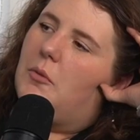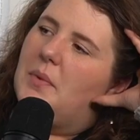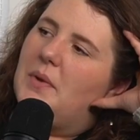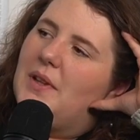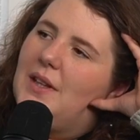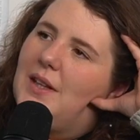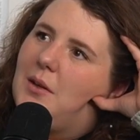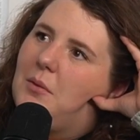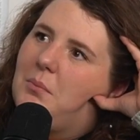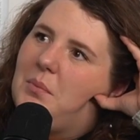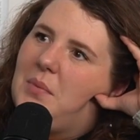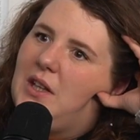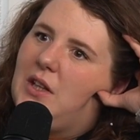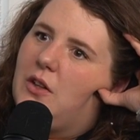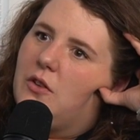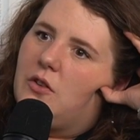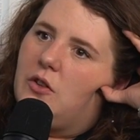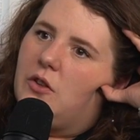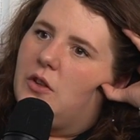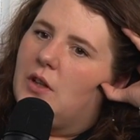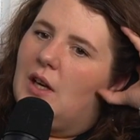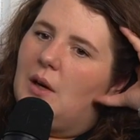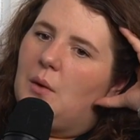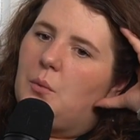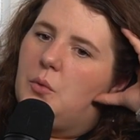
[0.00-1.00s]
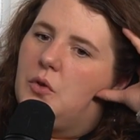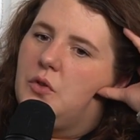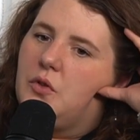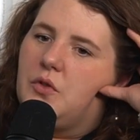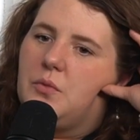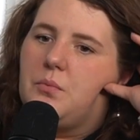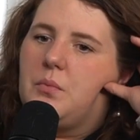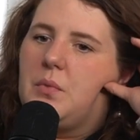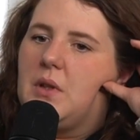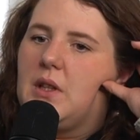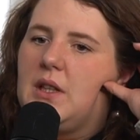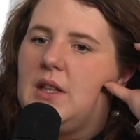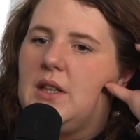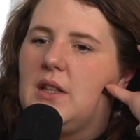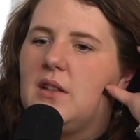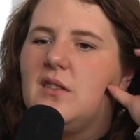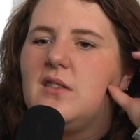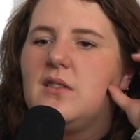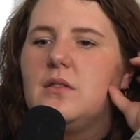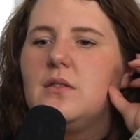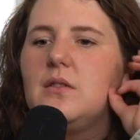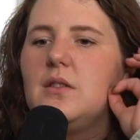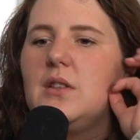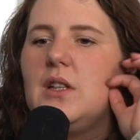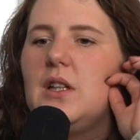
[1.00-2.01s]
but they can be good looking. I won't be like,
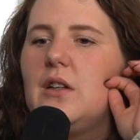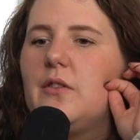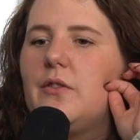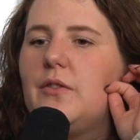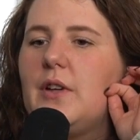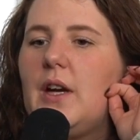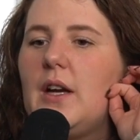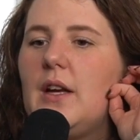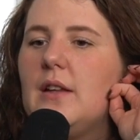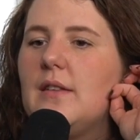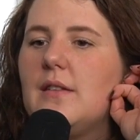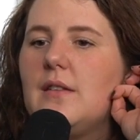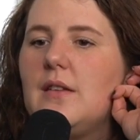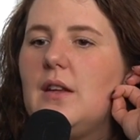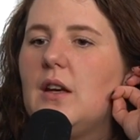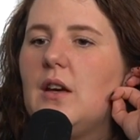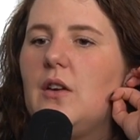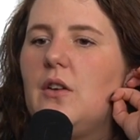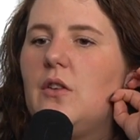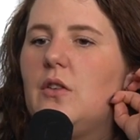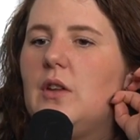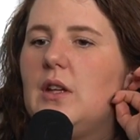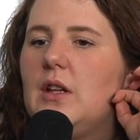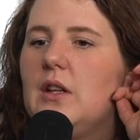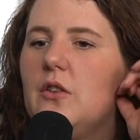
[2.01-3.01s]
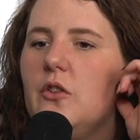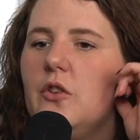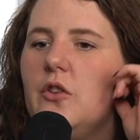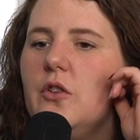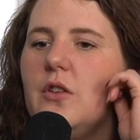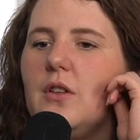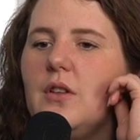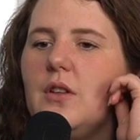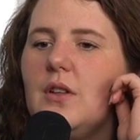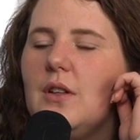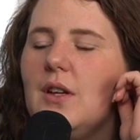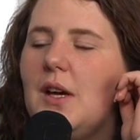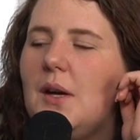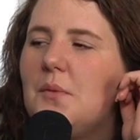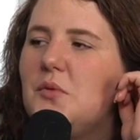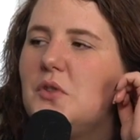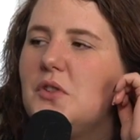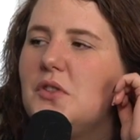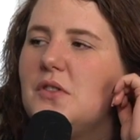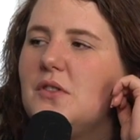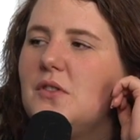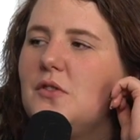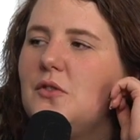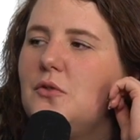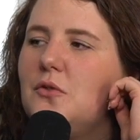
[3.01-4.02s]
I fancy how they look. I'm
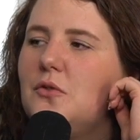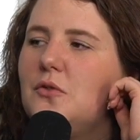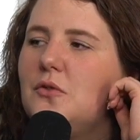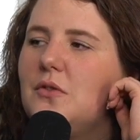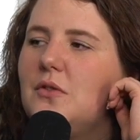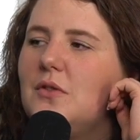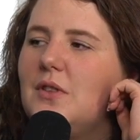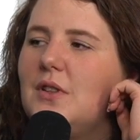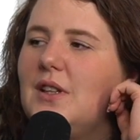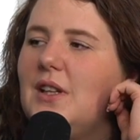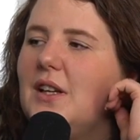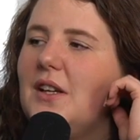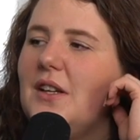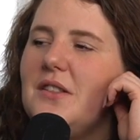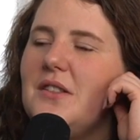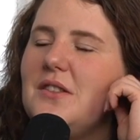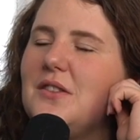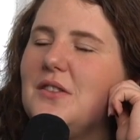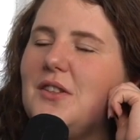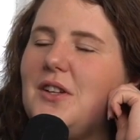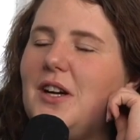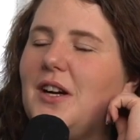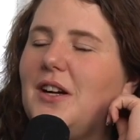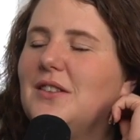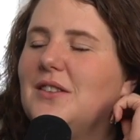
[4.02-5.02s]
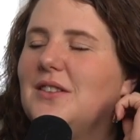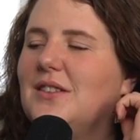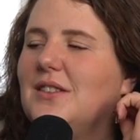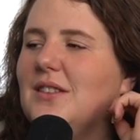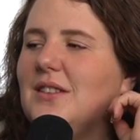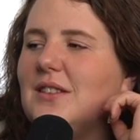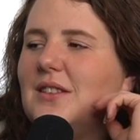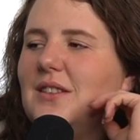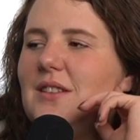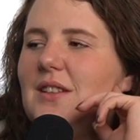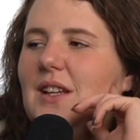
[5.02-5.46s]
just no... Like, it's hard to do.